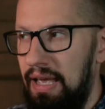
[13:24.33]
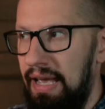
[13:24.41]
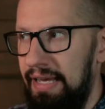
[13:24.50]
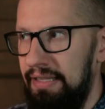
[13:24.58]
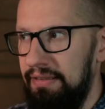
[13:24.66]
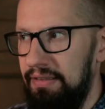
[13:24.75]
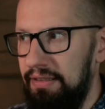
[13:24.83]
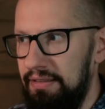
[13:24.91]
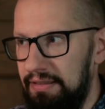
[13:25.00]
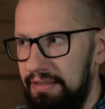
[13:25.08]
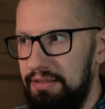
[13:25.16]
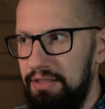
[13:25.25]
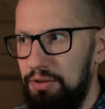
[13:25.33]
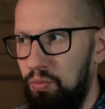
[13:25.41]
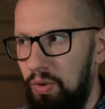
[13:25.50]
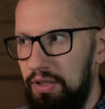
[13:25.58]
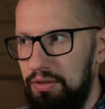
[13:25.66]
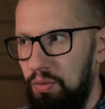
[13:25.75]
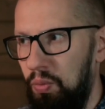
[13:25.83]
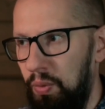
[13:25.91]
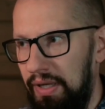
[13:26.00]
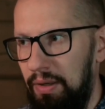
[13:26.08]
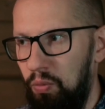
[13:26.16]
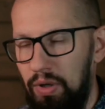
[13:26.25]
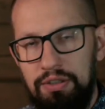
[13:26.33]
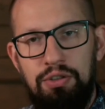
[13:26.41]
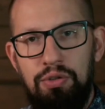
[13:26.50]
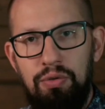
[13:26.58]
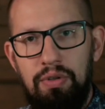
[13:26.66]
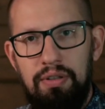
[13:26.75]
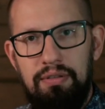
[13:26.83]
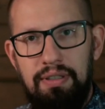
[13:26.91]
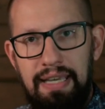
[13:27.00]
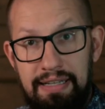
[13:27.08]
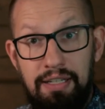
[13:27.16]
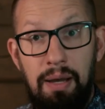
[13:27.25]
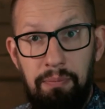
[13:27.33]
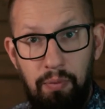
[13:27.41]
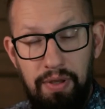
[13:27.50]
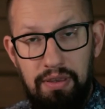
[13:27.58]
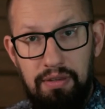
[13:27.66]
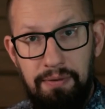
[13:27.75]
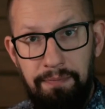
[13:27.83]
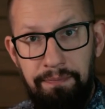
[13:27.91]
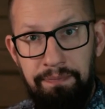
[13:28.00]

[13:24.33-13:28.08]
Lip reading: and this is what we want to end up with.